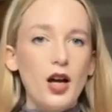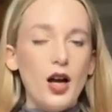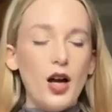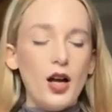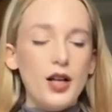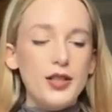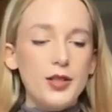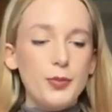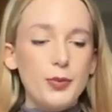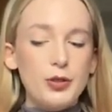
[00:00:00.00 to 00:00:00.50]

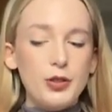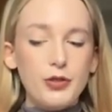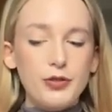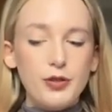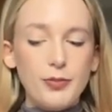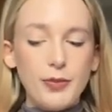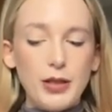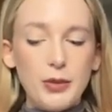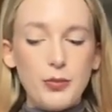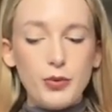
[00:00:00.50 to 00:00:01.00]
I need to print off
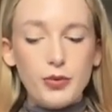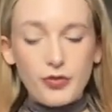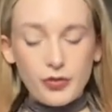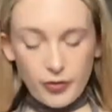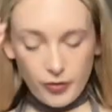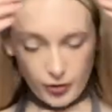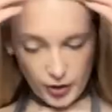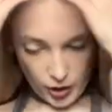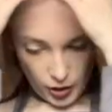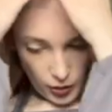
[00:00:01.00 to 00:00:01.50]
some labels for
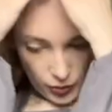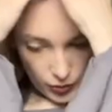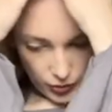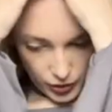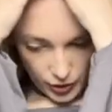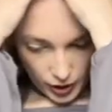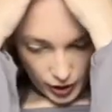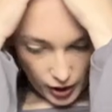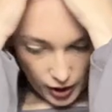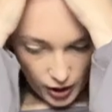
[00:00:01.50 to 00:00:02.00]

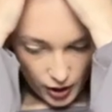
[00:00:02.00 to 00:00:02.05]
those.